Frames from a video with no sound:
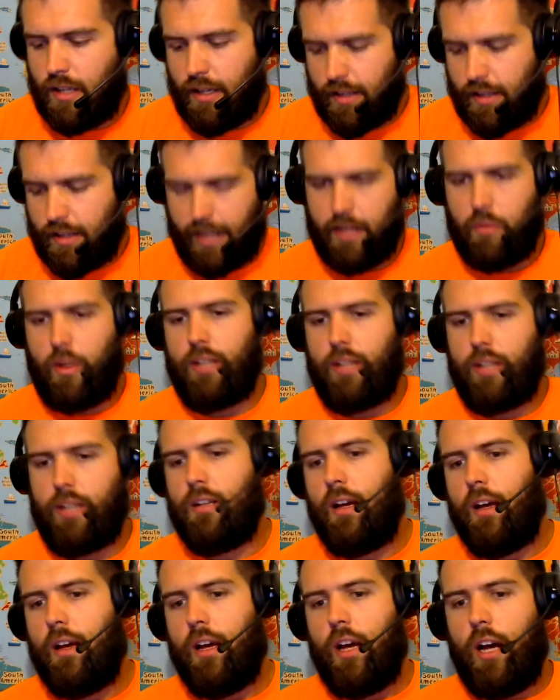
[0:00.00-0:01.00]
Anyways,
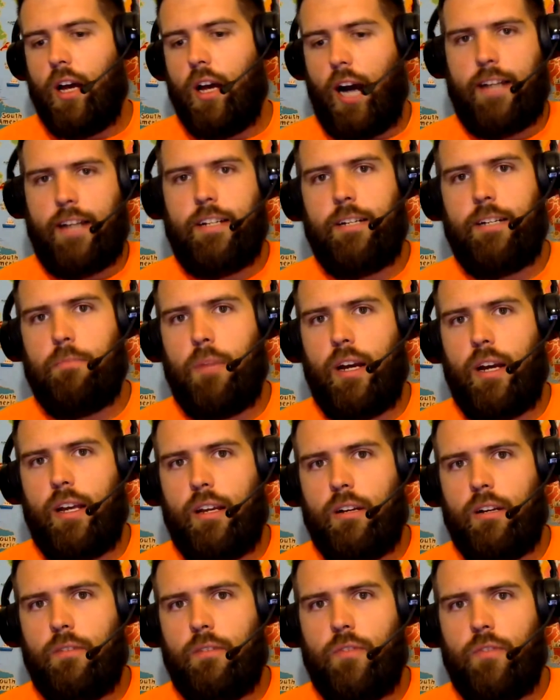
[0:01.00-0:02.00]
I did my
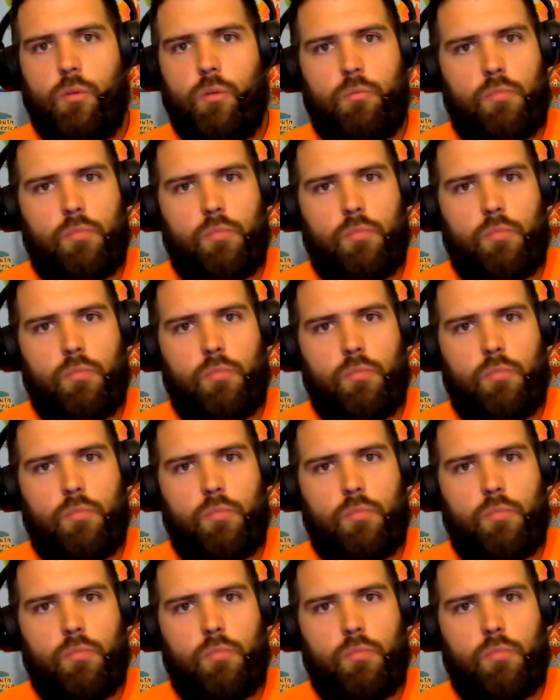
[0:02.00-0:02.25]
interview.